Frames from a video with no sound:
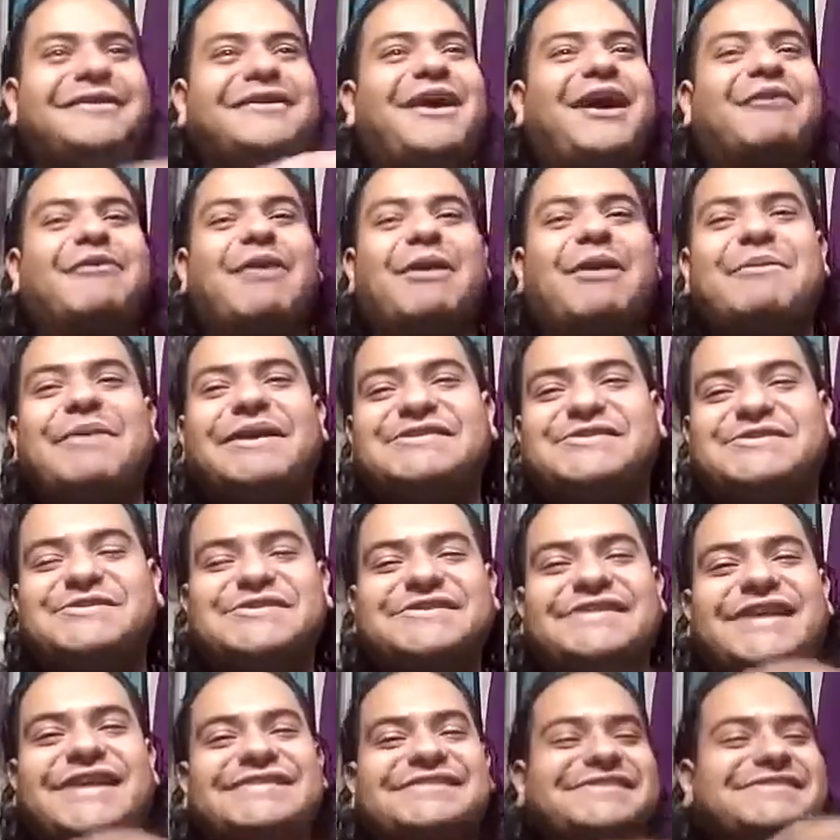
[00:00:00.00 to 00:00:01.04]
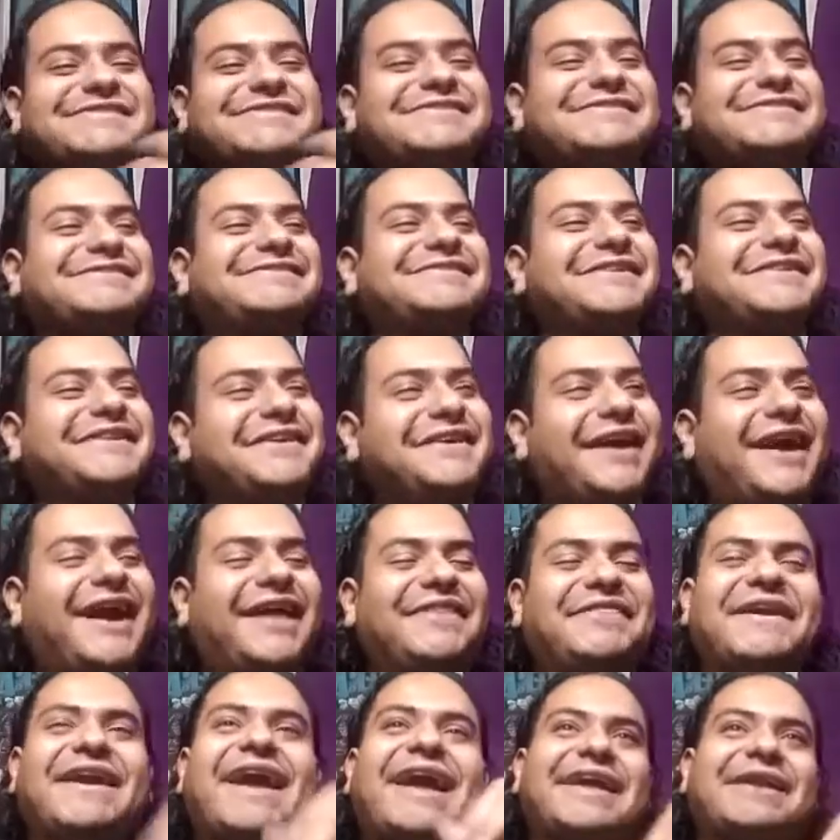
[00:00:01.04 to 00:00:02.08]
I grab my 2 slices.
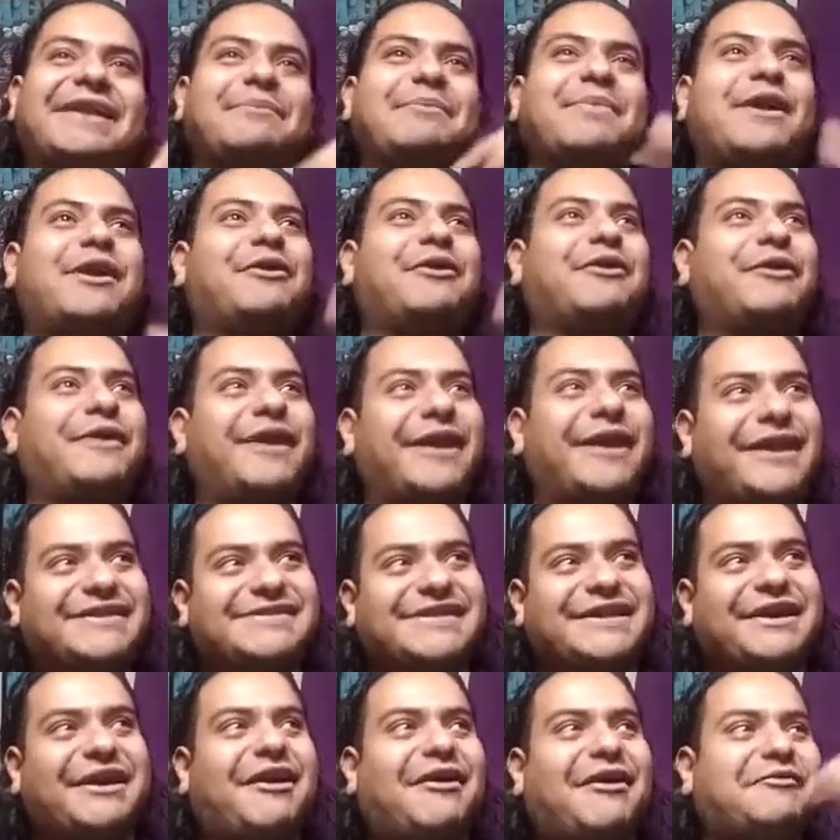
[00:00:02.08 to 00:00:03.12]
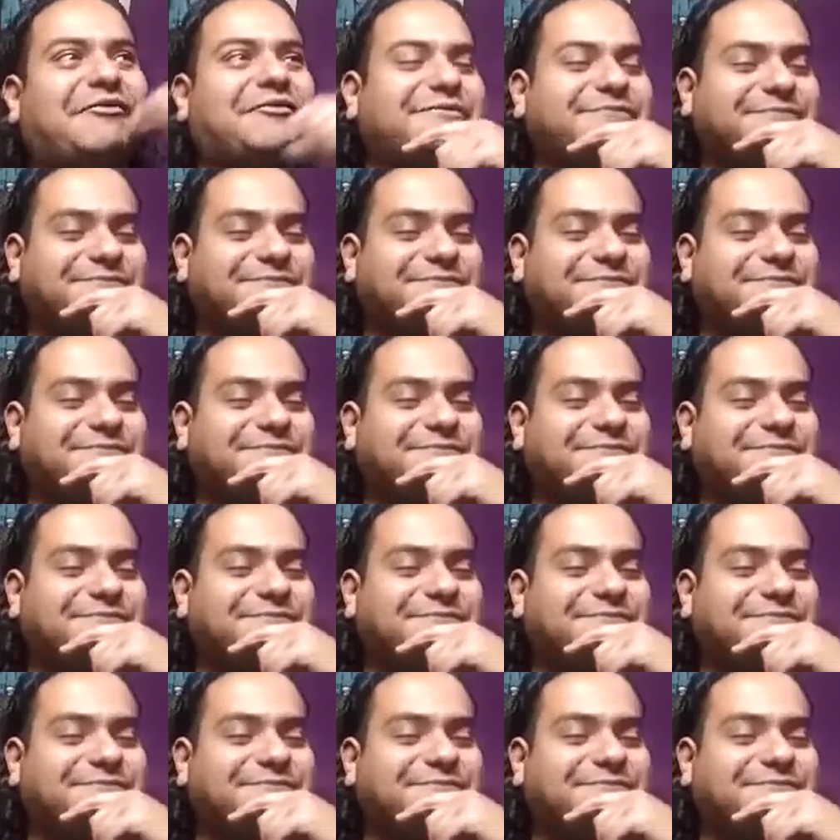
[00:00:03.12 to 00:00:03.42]
I think I eat them there, and I take off.